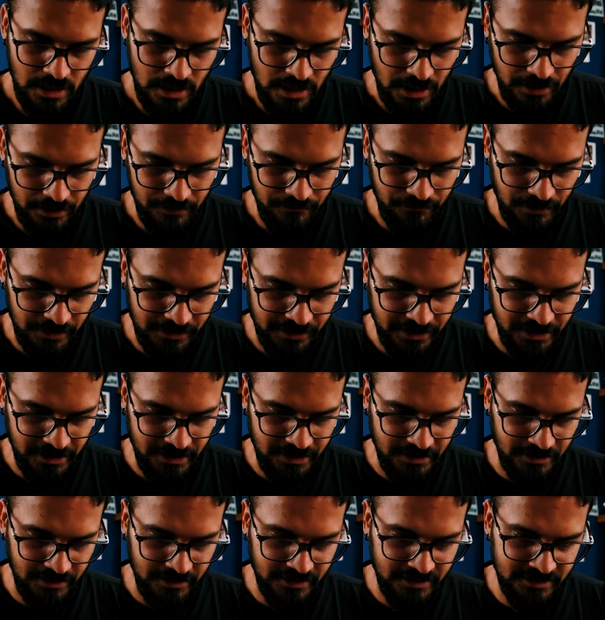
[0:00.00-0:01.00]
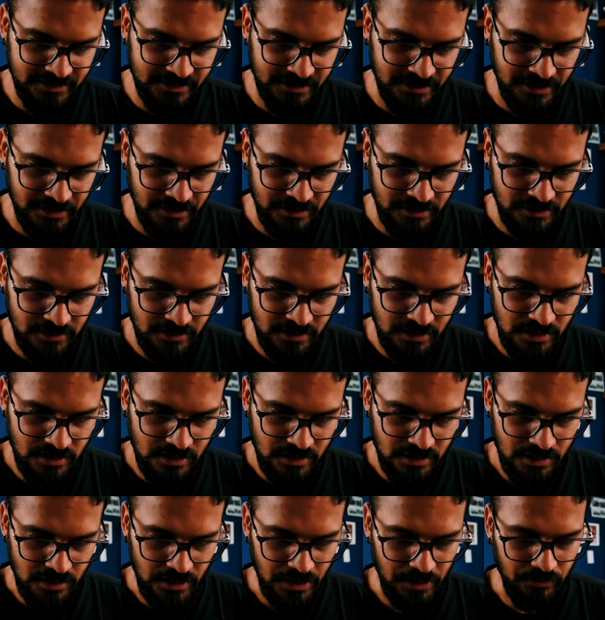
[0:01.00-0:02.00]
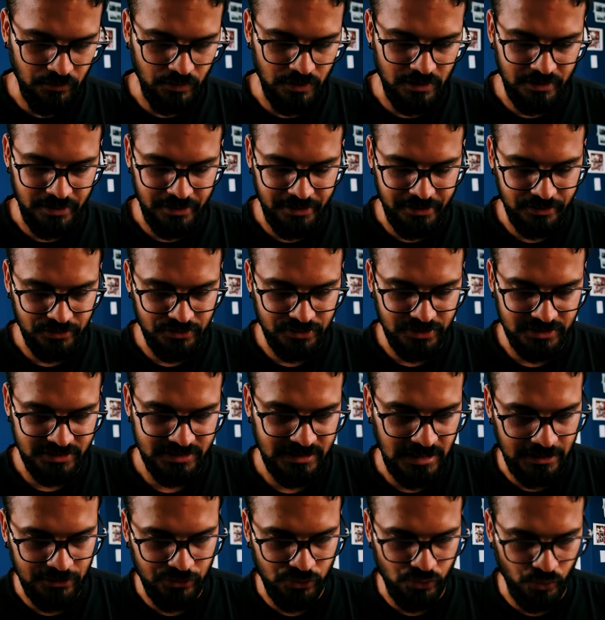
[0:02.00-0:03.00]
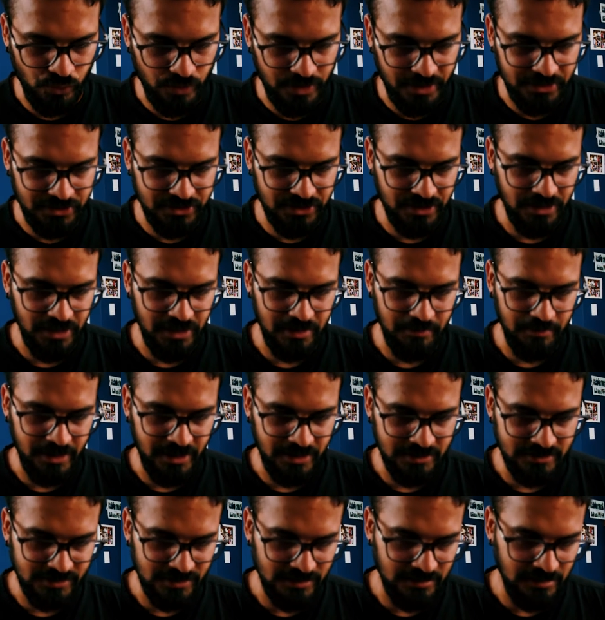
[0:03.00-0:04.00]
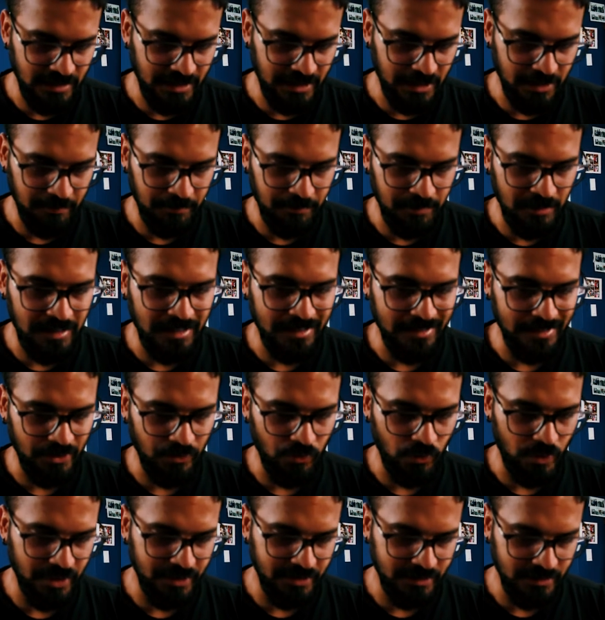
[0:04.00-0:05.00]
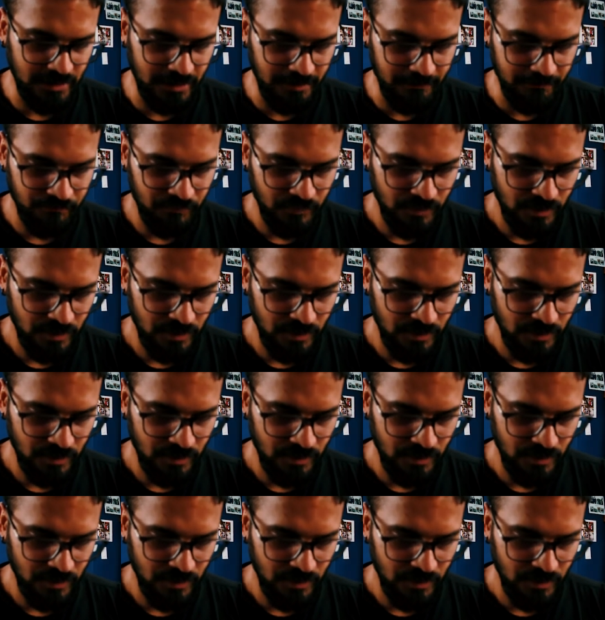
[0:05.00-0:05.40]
And if I decrease it, it will reduce the saturation and makes it like a black and white type.